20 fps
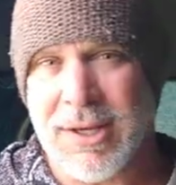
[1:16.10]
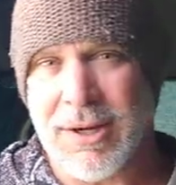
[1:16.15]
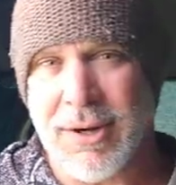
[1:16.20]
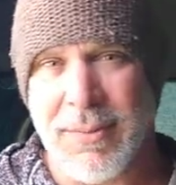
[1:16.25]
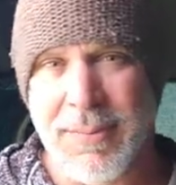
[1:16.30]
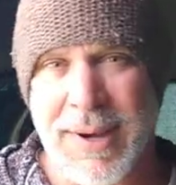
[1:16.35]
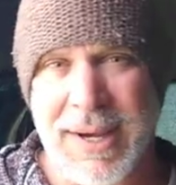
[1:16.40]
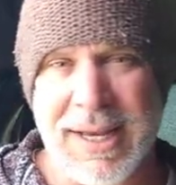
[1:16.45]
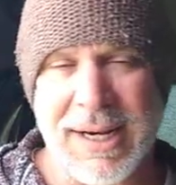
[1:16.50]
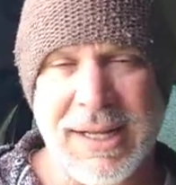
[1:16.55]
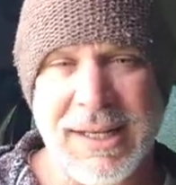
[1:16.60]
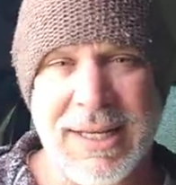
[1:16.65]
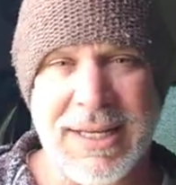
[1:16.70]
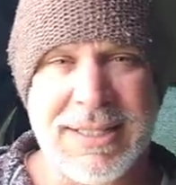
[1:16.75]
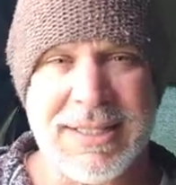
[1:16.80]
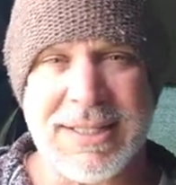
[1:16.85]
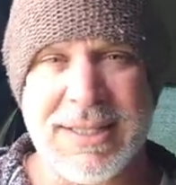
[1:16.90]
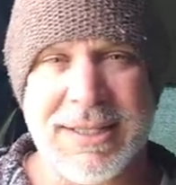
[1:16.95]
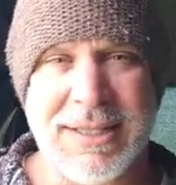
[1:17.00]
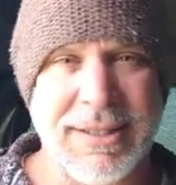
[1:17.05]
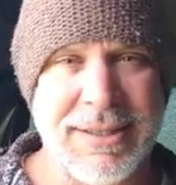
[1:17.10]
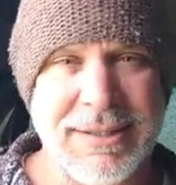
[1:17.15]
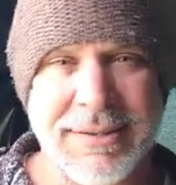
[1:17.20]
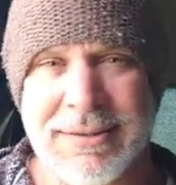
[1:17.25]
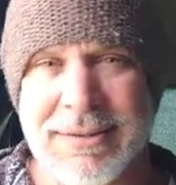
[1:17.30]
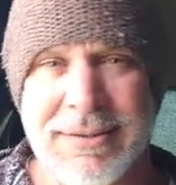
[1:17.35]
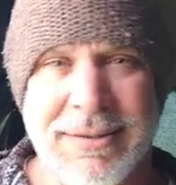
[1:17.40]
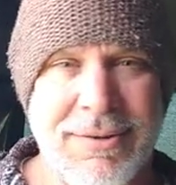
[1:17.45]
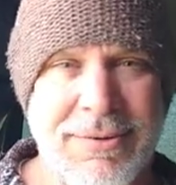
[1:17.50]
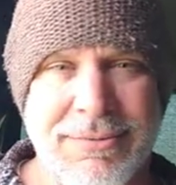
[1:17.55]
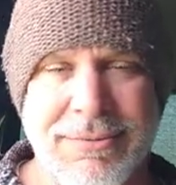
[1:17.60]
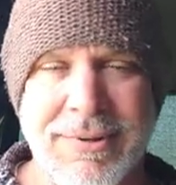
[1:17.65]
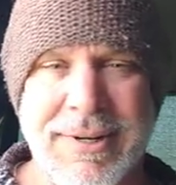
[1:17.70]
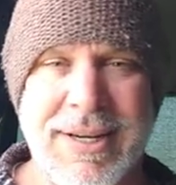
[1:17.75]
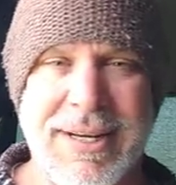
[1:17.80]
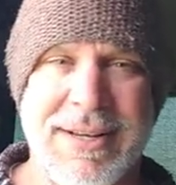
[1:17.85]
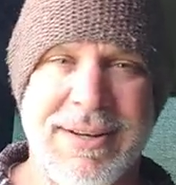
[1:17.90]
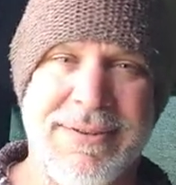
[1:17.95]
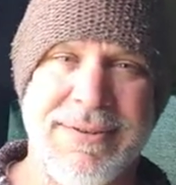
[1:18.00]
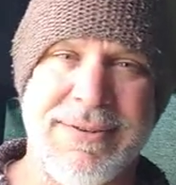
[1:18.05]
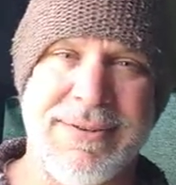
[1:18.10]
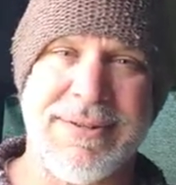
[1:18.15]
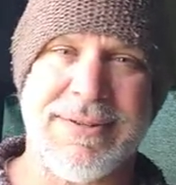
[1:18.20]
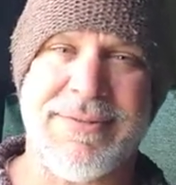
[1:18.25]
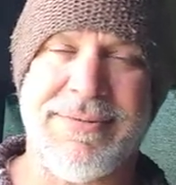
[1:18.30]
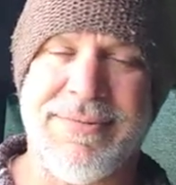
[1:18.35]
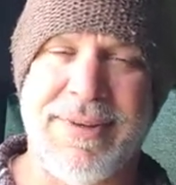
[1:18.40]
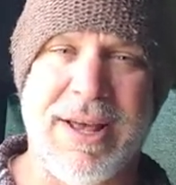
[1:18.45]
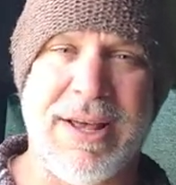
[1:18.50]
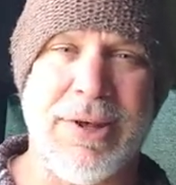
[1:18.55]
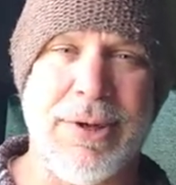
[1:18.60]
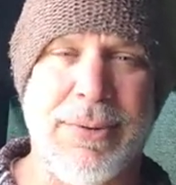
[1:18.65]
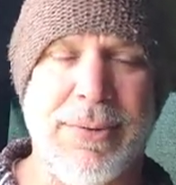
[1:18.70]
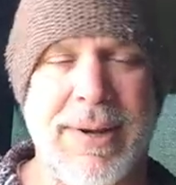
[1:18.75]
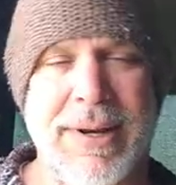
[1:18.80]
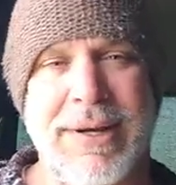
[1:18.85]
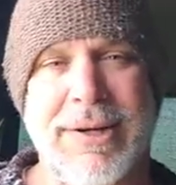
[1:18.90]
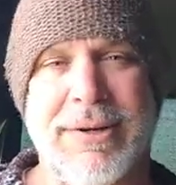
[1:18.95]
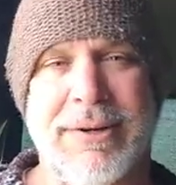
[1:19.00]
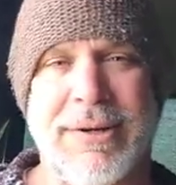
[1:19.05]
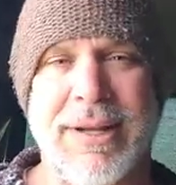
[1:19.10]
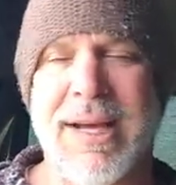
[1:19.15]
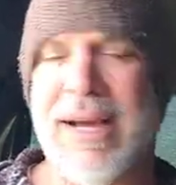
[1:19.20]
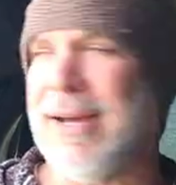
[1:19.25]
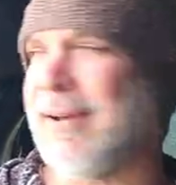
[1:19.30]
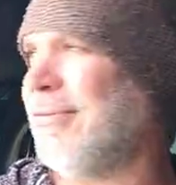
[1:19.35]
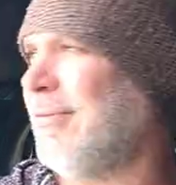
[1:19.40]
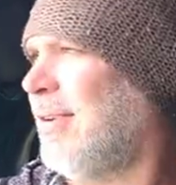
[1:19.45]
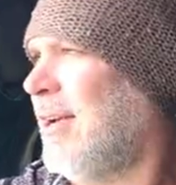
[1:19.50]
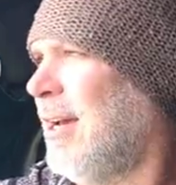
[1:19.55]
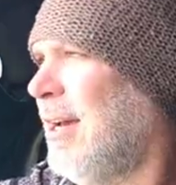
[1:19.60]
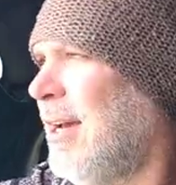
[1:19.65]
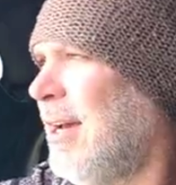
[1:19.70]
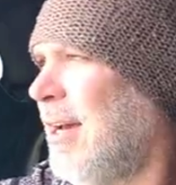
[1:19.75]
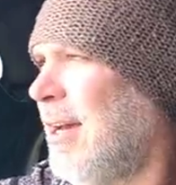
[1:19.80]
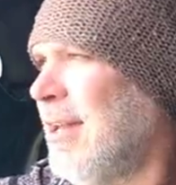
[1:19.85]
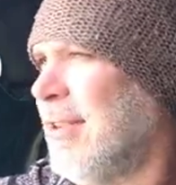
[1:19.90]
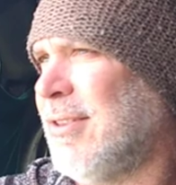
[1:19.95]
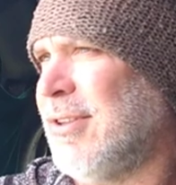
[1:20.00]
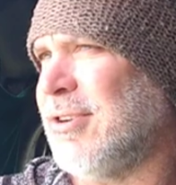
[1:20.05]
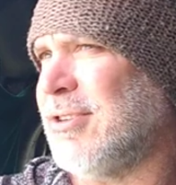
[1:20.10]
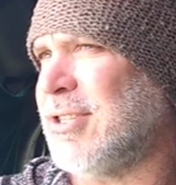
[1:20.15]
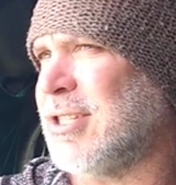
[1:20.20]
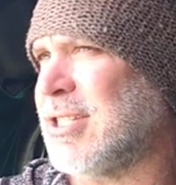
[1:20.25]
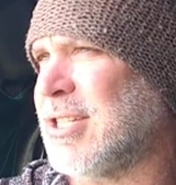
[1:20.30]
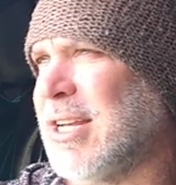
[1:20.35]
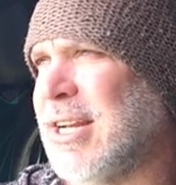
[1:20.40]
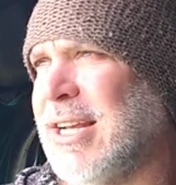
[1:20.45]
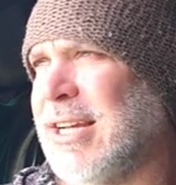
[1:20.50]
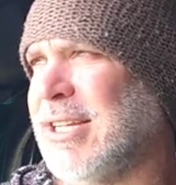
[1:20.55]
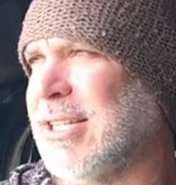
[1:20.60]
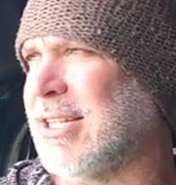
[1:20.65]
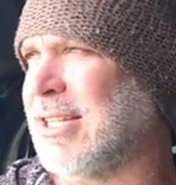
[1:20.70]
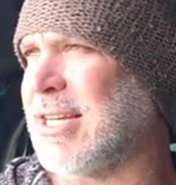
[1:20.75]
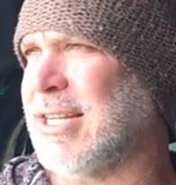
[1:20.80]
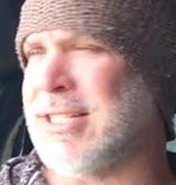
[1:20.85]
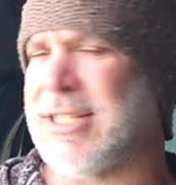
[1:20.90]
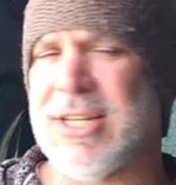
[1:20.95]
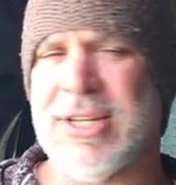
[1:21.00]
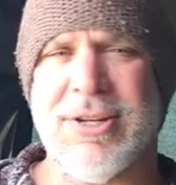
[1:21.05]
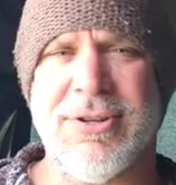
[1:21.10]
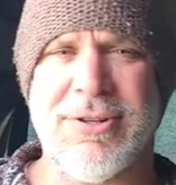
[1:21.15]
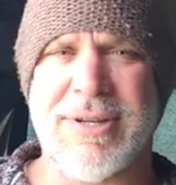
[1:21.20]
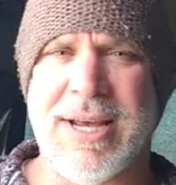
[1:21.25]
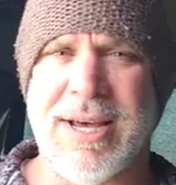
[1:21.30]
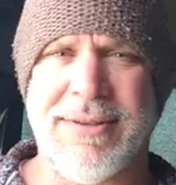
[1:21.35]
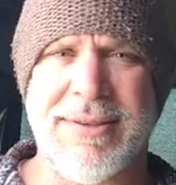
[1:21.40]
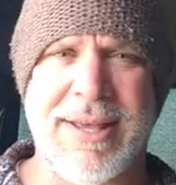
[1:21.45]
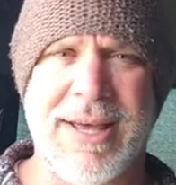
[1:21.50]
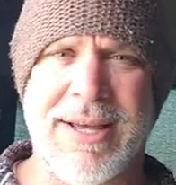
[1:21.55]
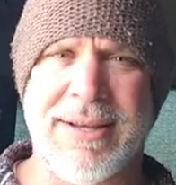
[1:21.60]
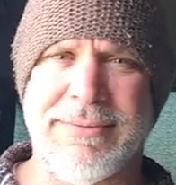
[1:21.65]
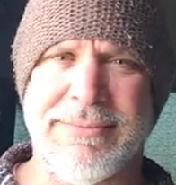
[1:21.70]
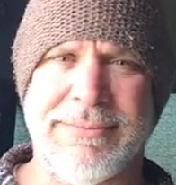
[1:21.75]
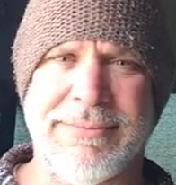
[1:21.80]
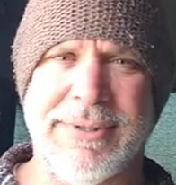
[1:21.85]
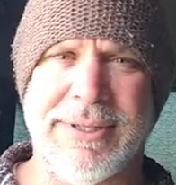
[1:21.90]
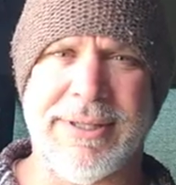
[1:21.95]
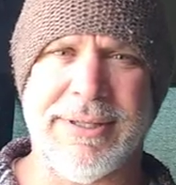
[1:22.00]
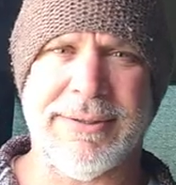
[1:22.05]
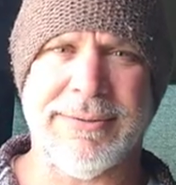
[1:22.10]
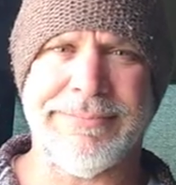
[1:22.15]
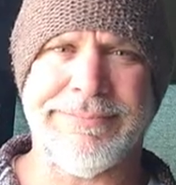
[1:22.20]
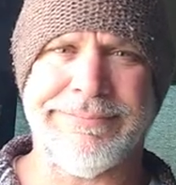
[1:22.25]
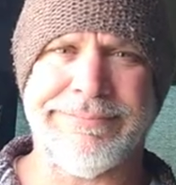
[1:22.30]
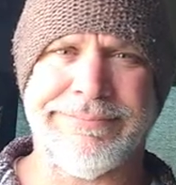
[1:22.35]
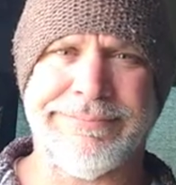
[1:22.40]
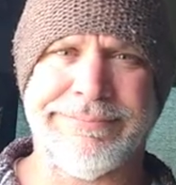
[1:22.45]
you know, making a list and reevaluating your life, you're just going to continue down that, you know,